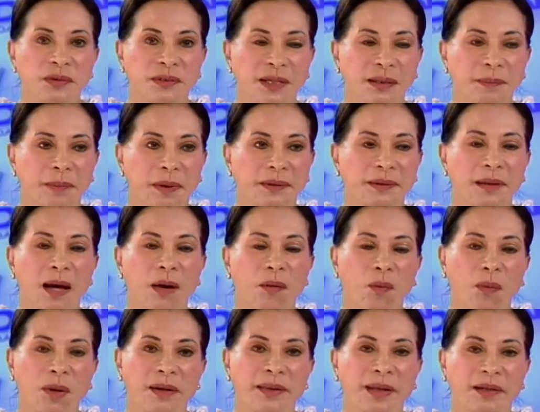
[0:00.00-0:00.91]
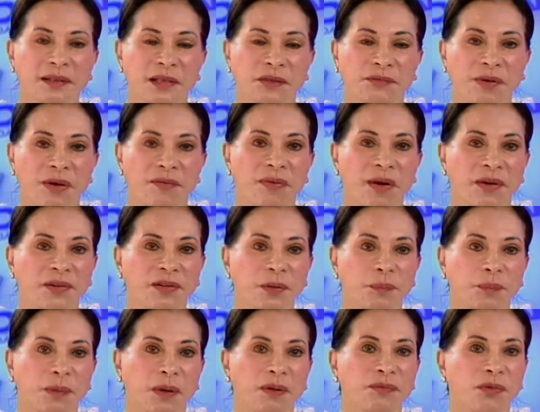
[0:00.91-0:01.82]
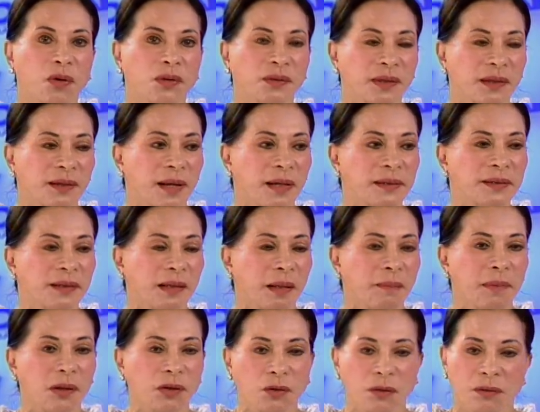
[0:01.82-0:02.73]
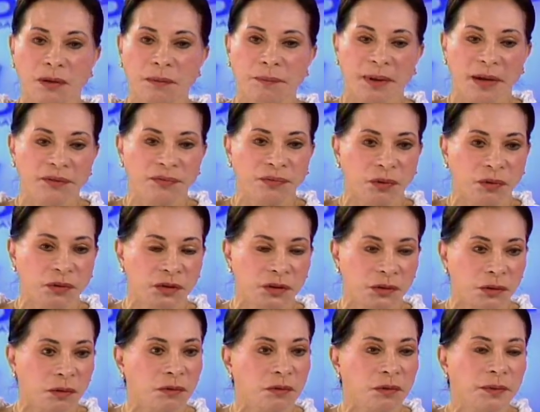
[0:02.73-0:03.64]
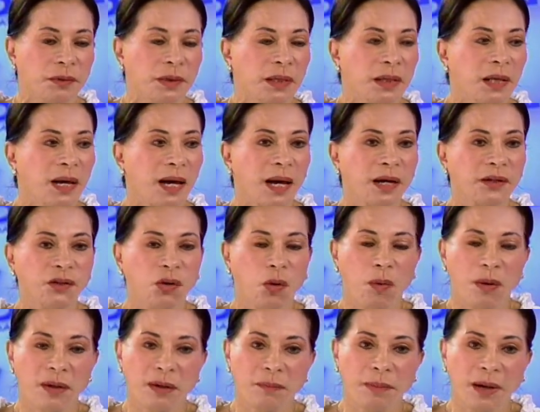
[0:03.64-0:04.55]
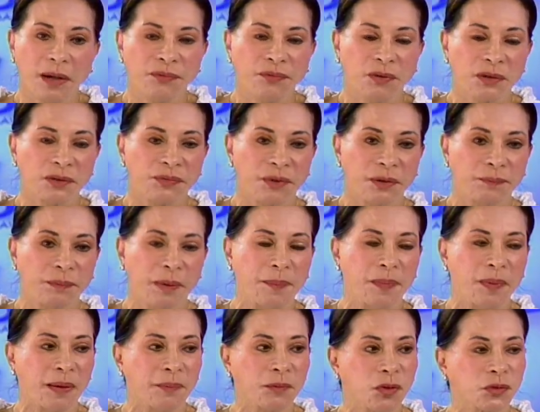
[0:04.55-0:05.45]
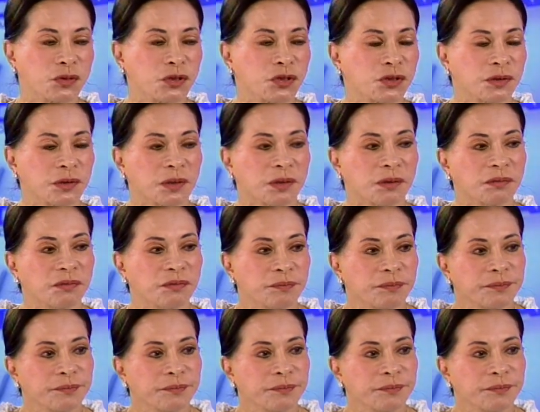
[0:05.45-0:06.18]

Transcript: at about one thousand five hundred per vote, and I said, I'm not going to buy votes, no. I don't want to buy votes for the people I'm going to serve.